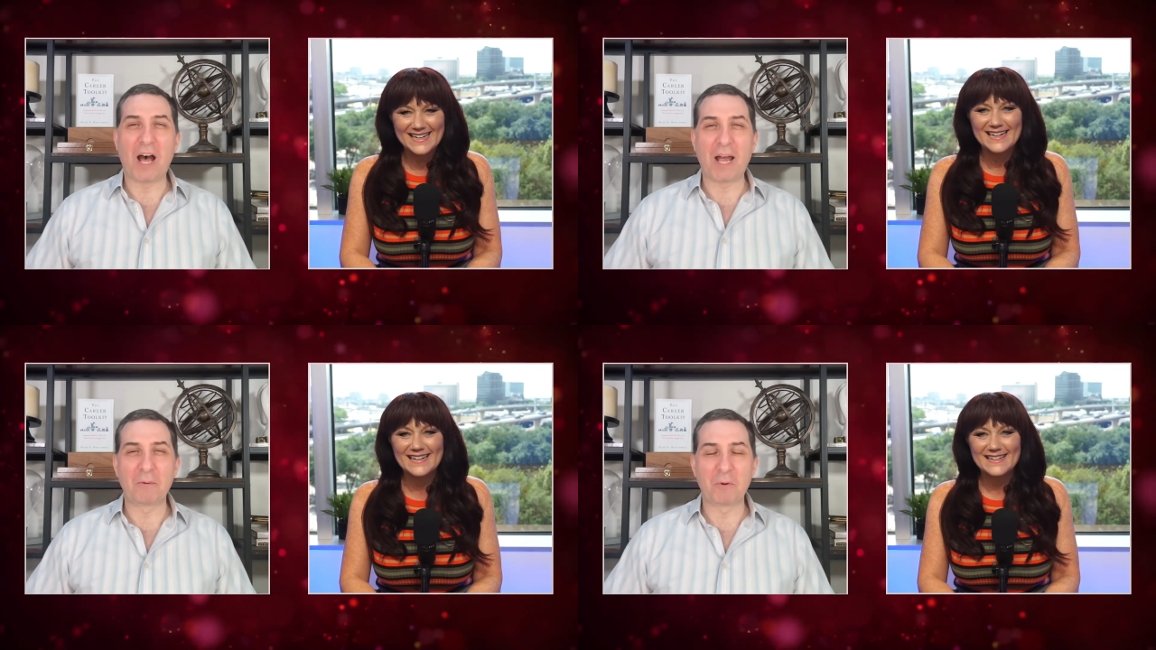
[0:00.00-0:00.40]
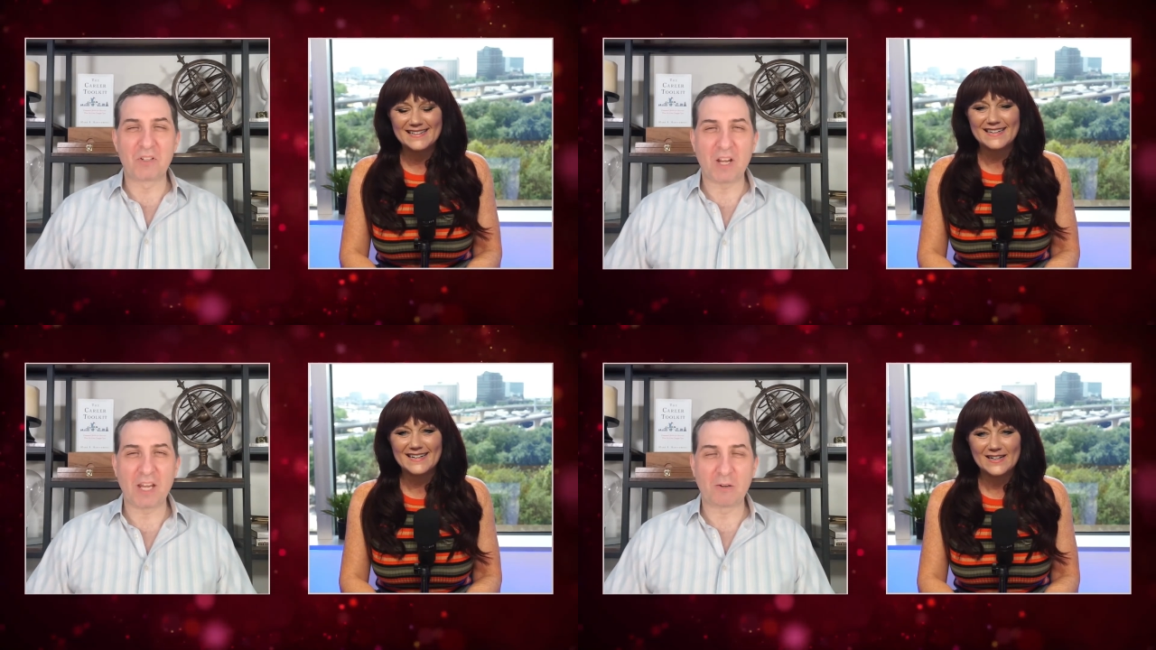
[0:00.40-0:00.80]
Speaker 1: I
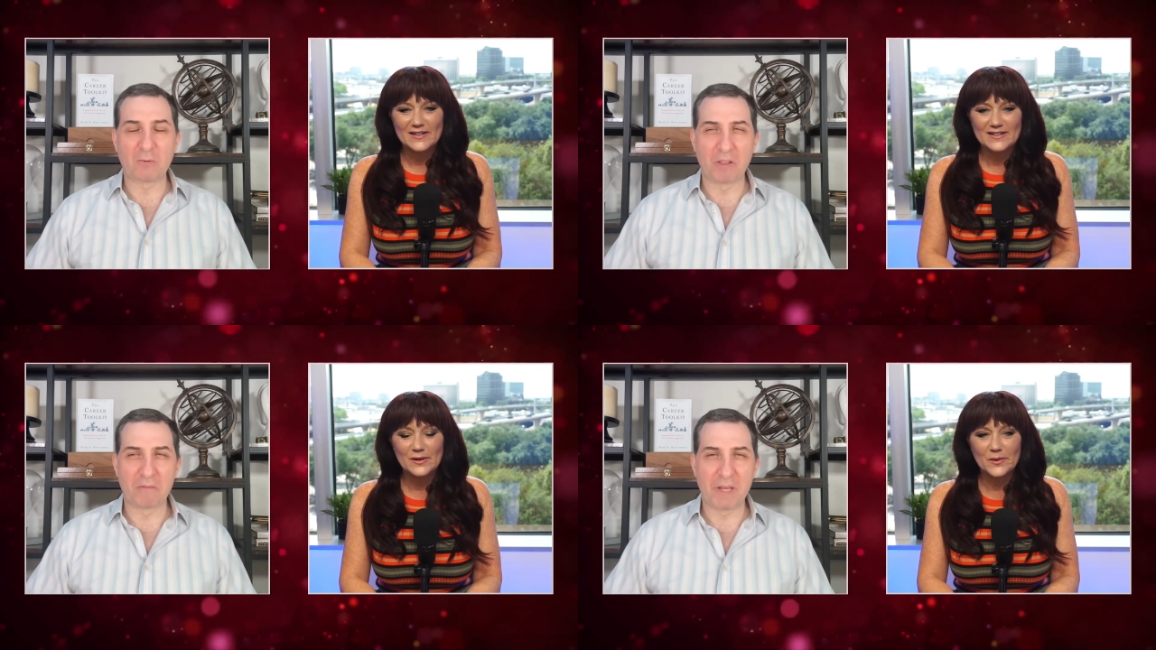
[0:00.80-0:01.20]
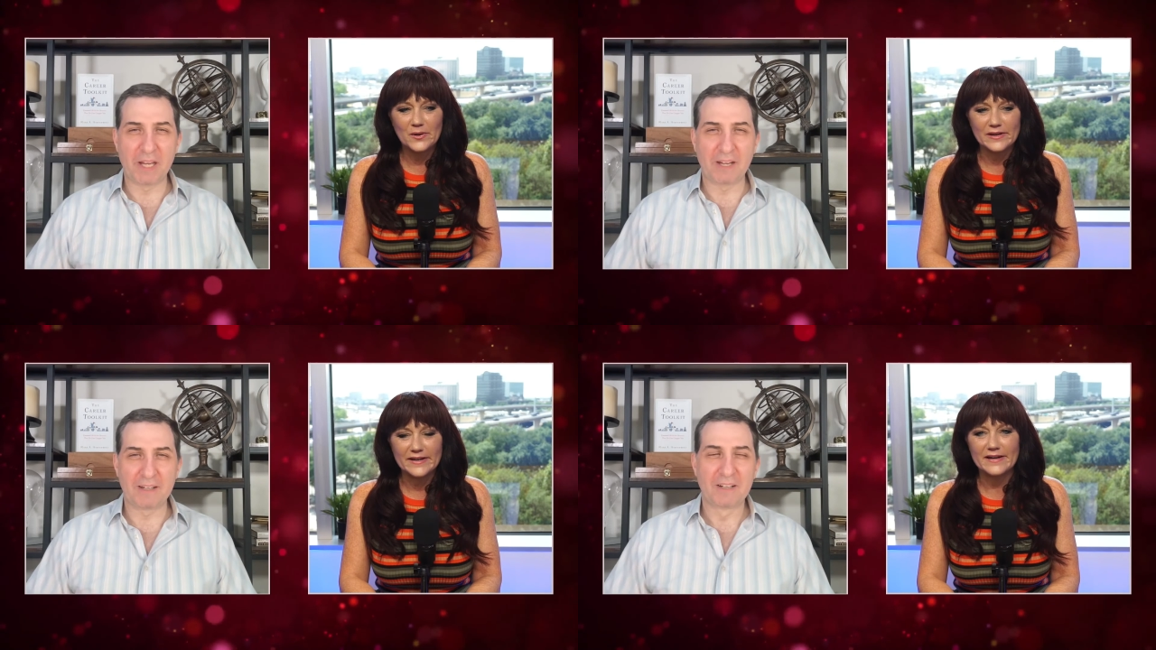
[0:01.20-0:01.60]
would take with Google
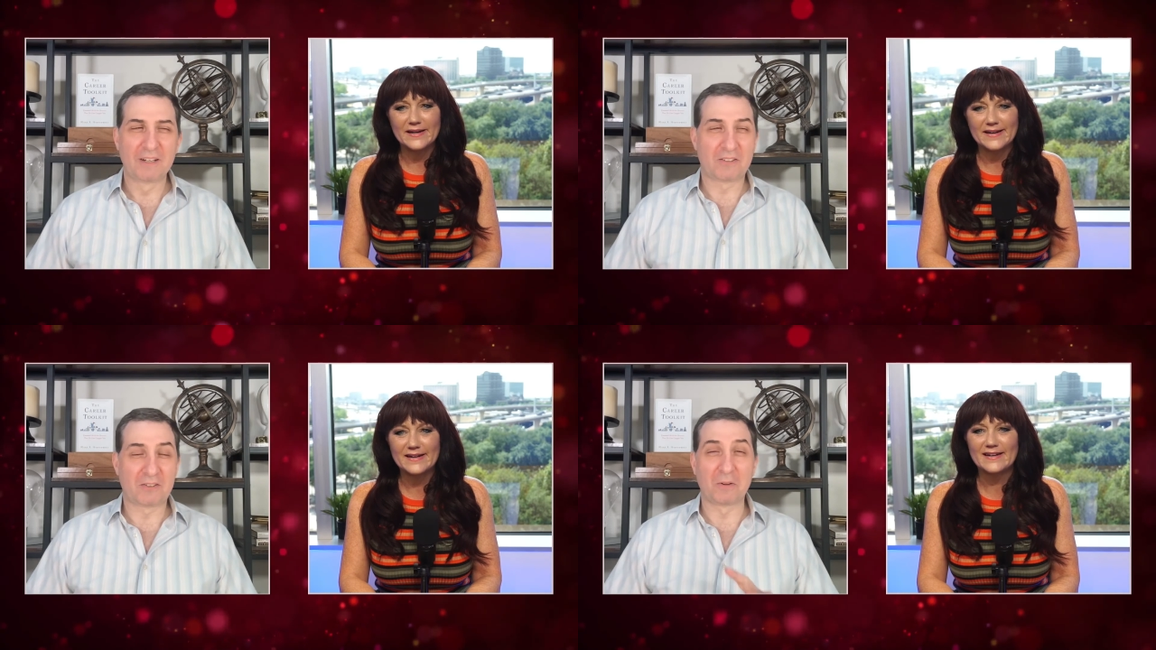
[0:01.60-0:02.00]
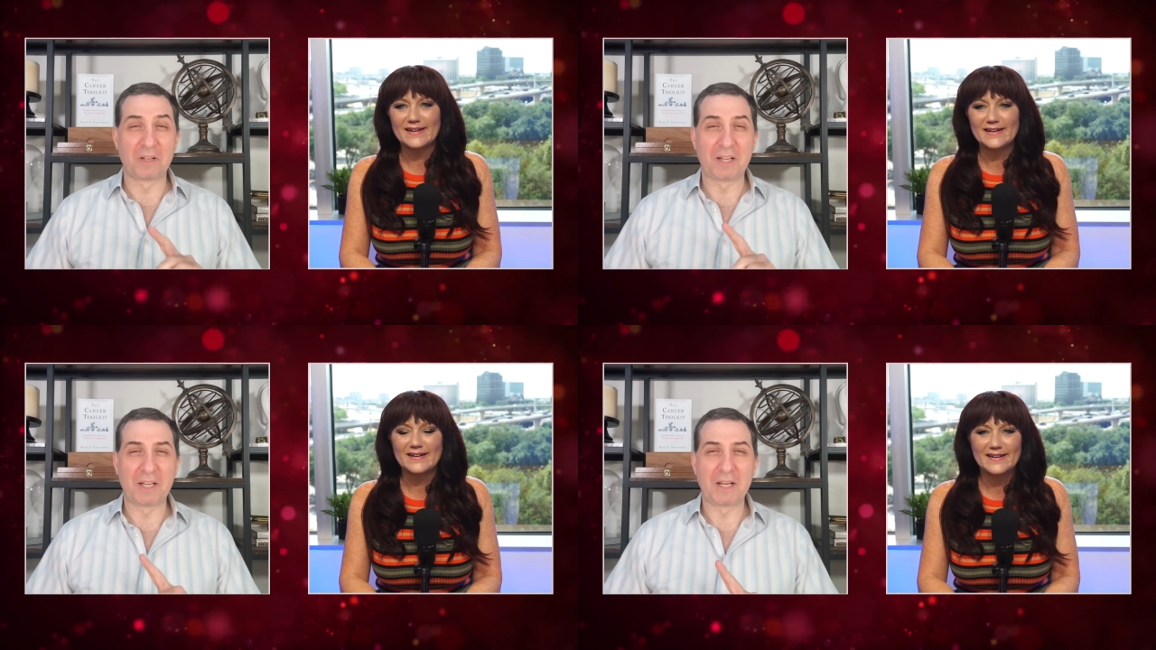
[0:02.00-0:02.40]
me it.
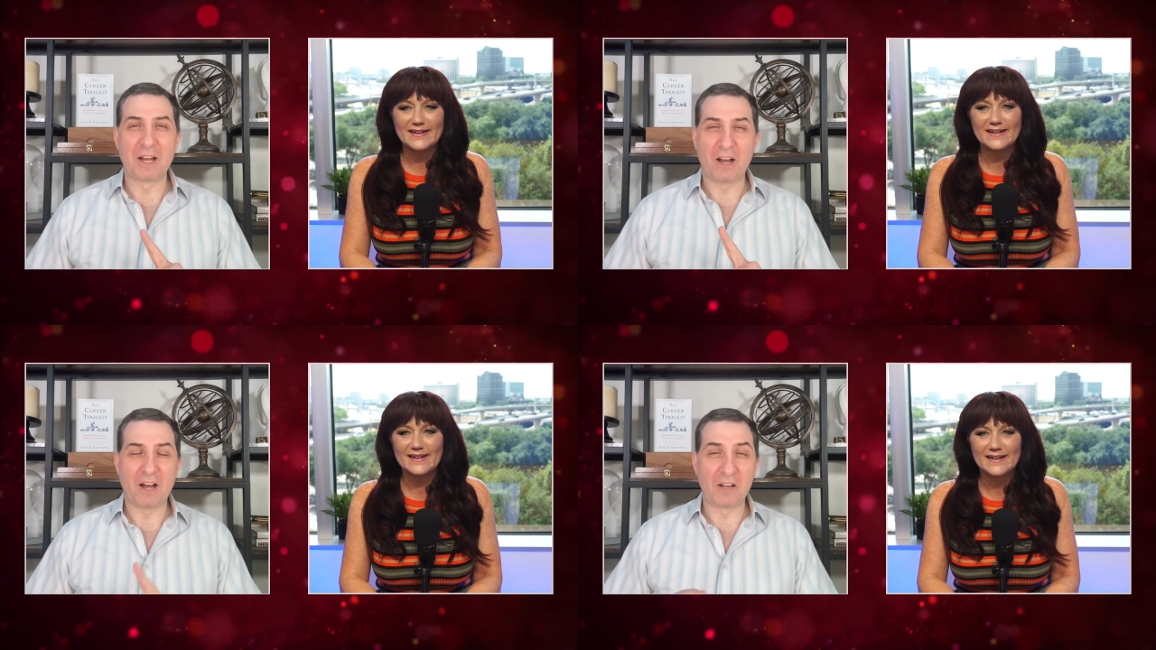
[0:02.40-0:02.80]
certainly